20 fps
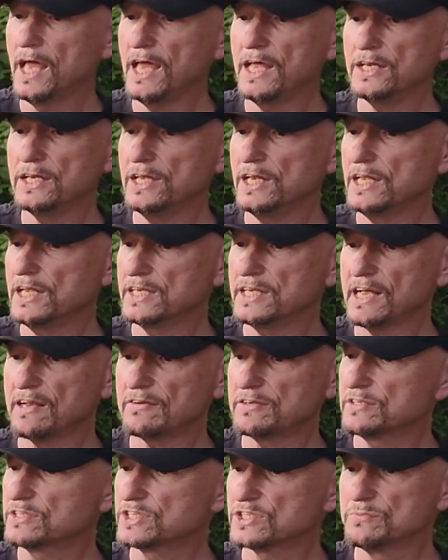and like
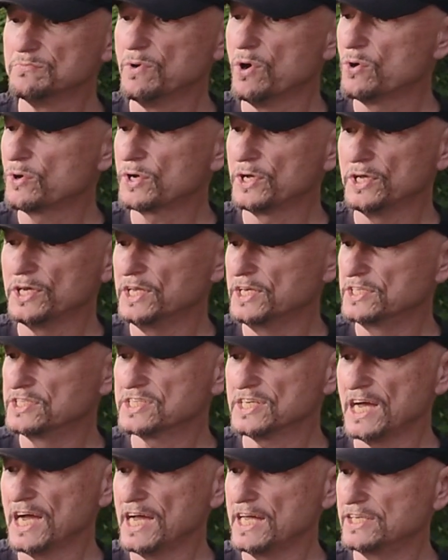smoking
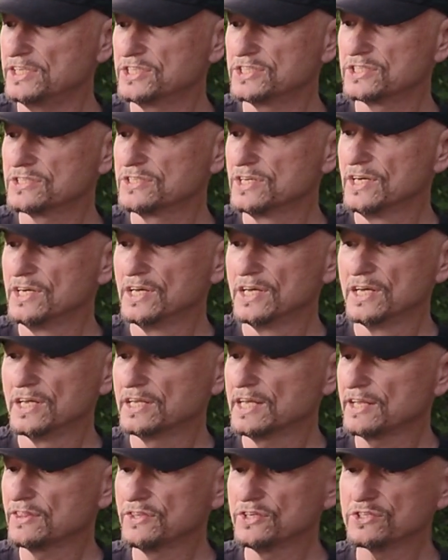inside, just
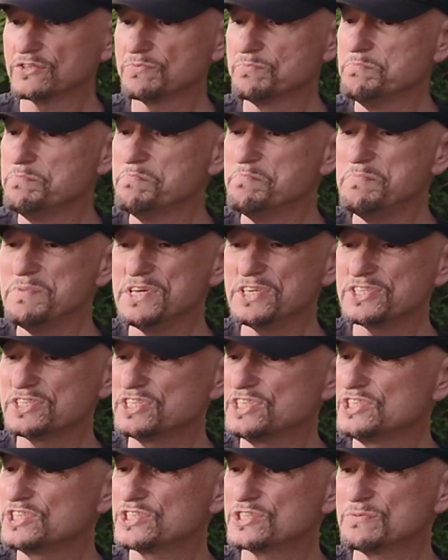like this
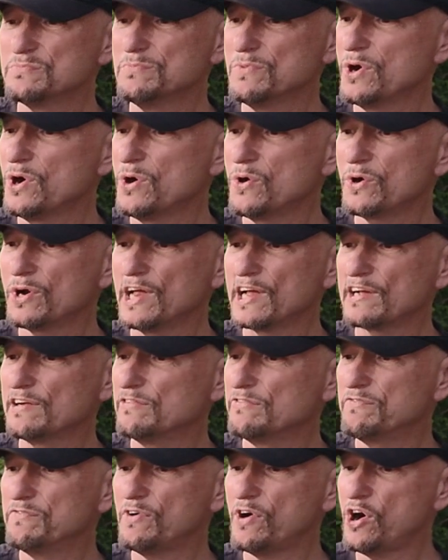misty smoke, like
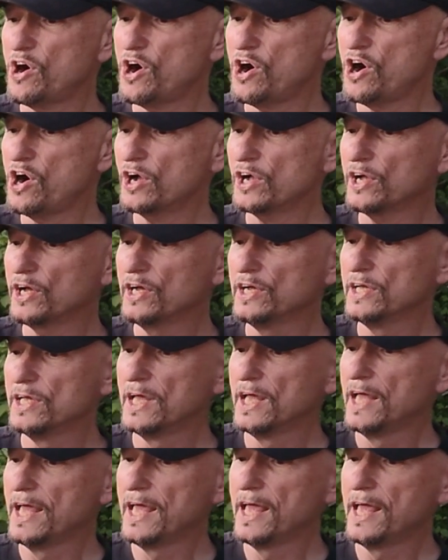a fog,
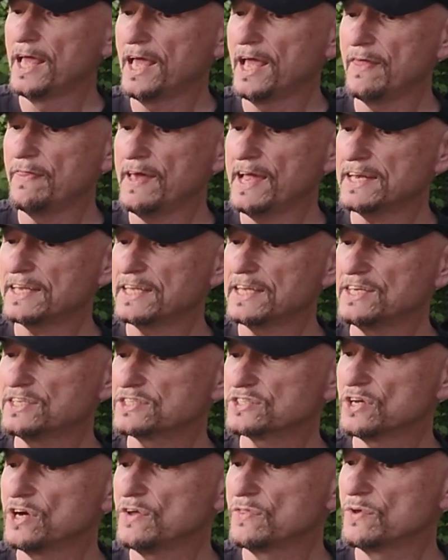and that
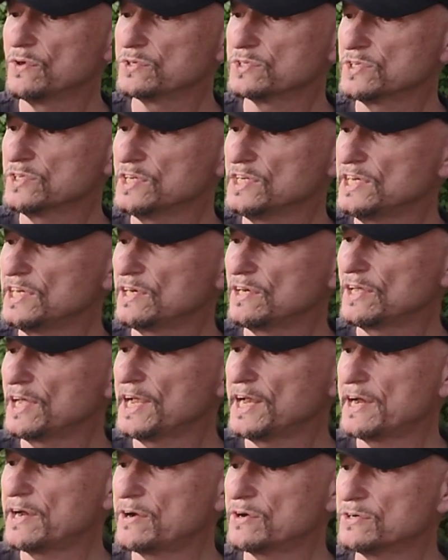gets on those little
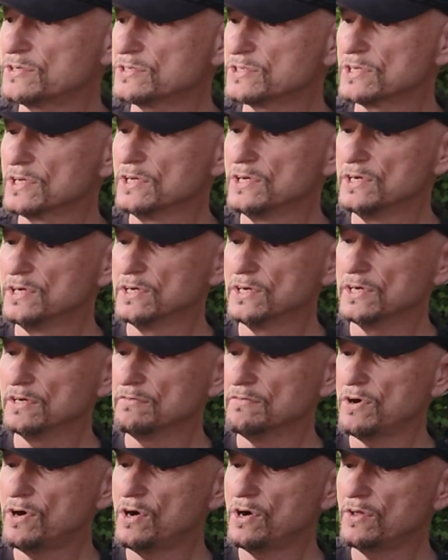hairs
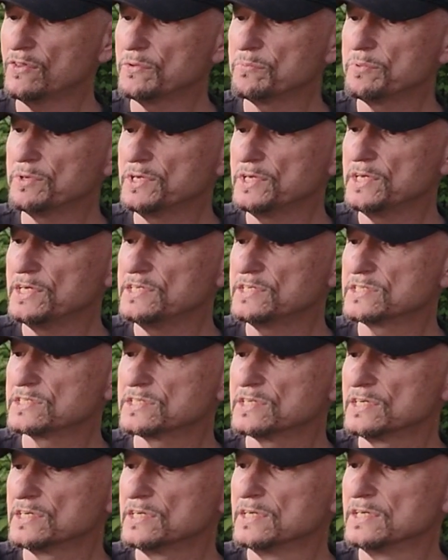of all the
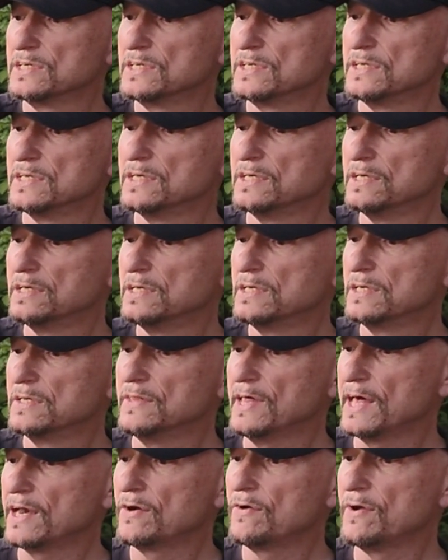bees
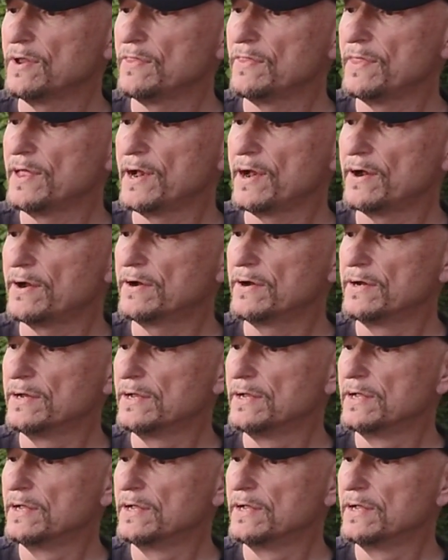that are in there,